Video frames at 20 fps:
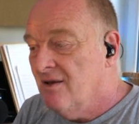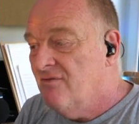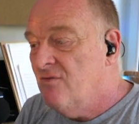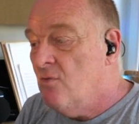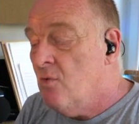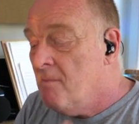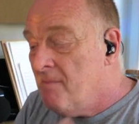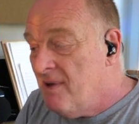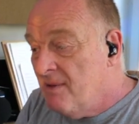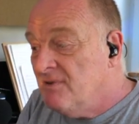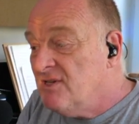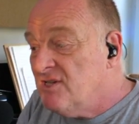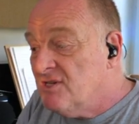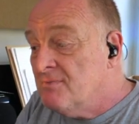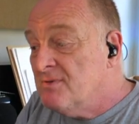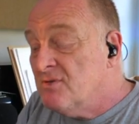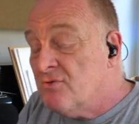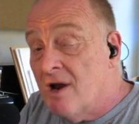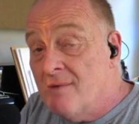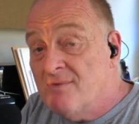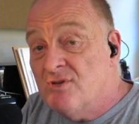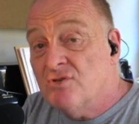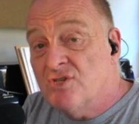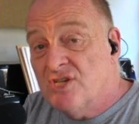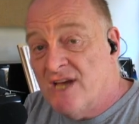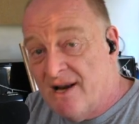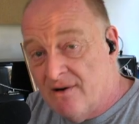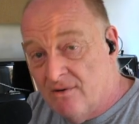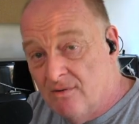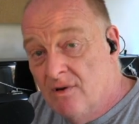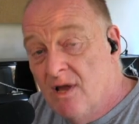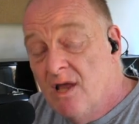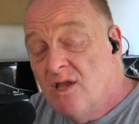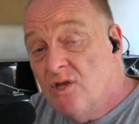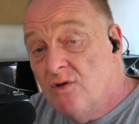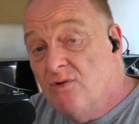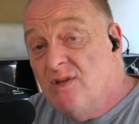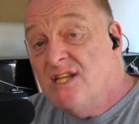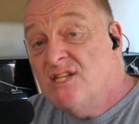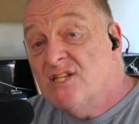if you want people to subscribe to your channel,
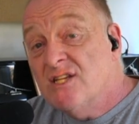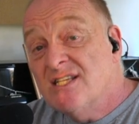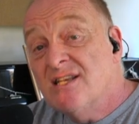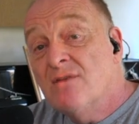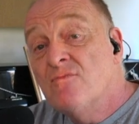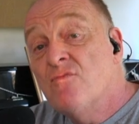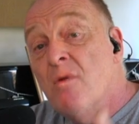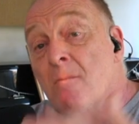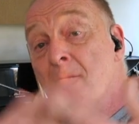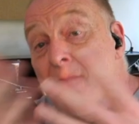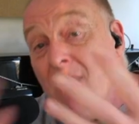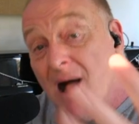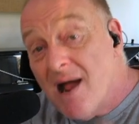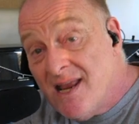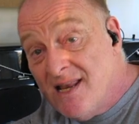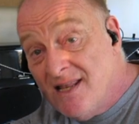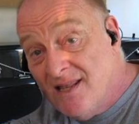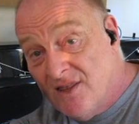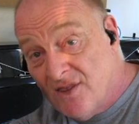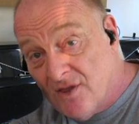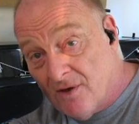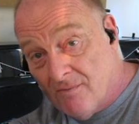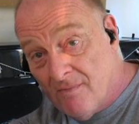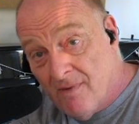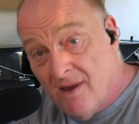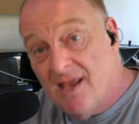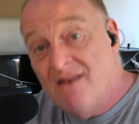you need to remind them,